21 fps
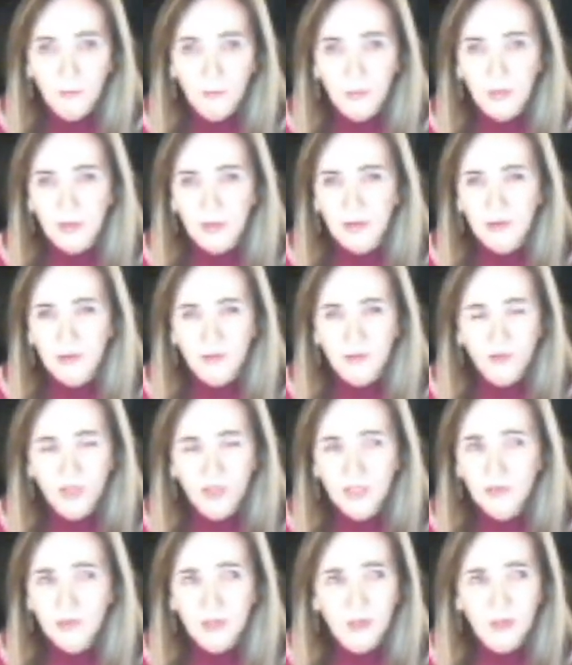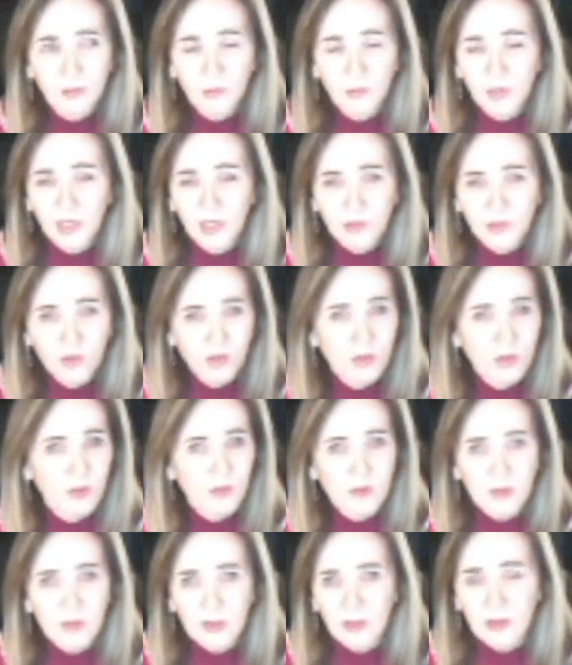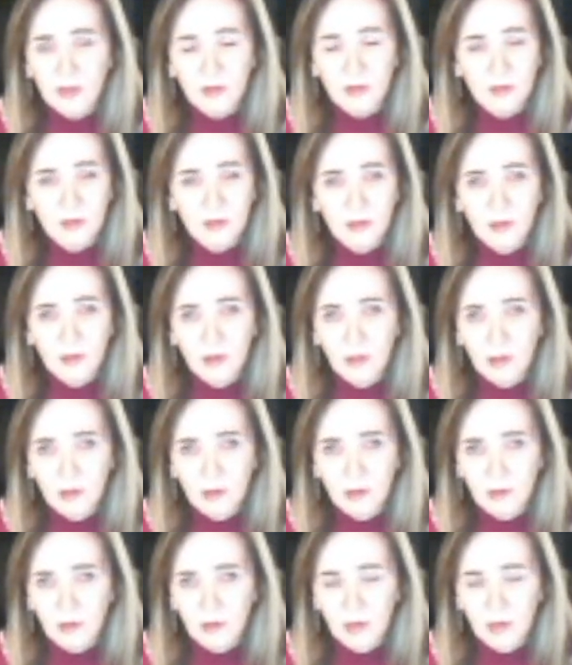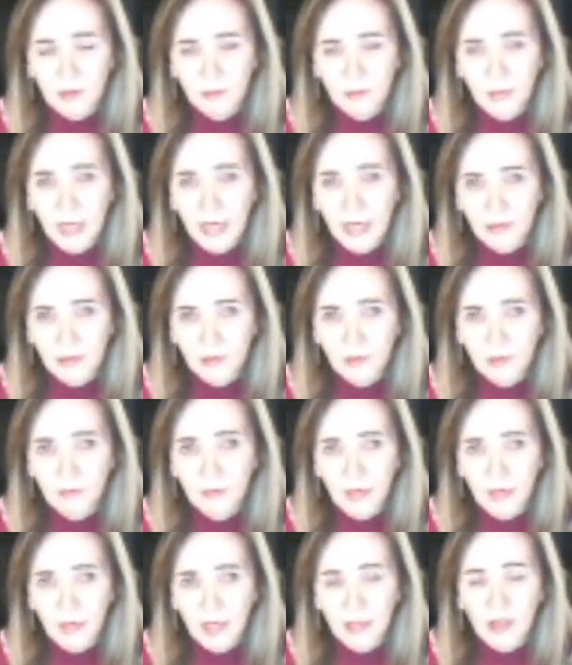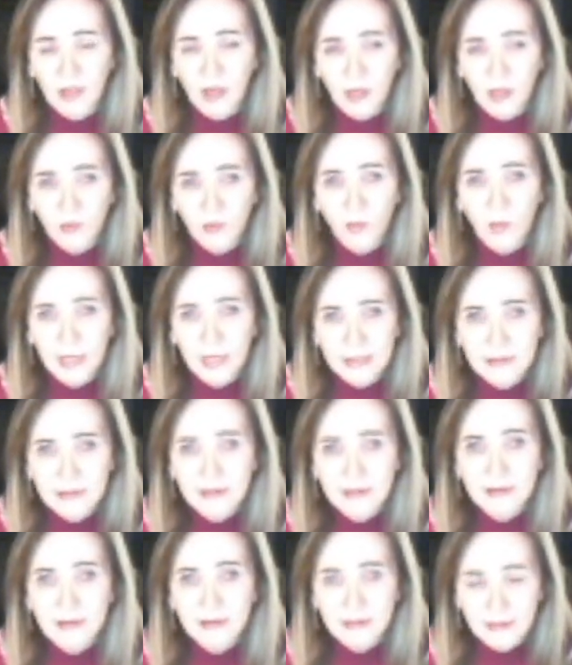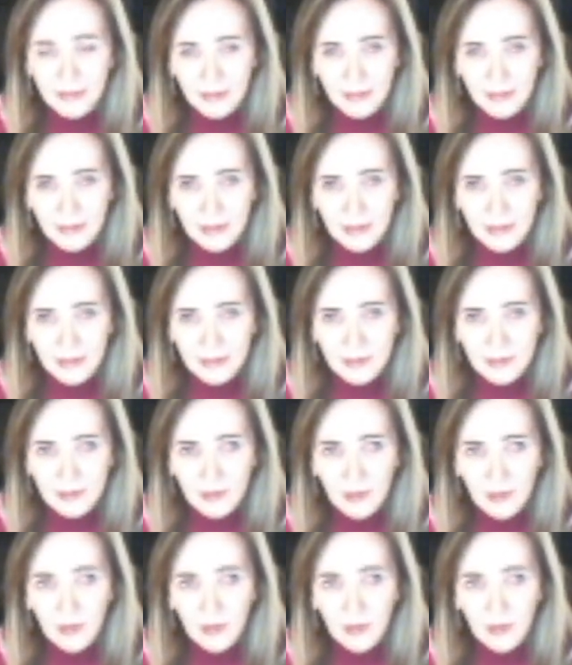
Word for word: But generally, we're not choosing a pattern by our waist size.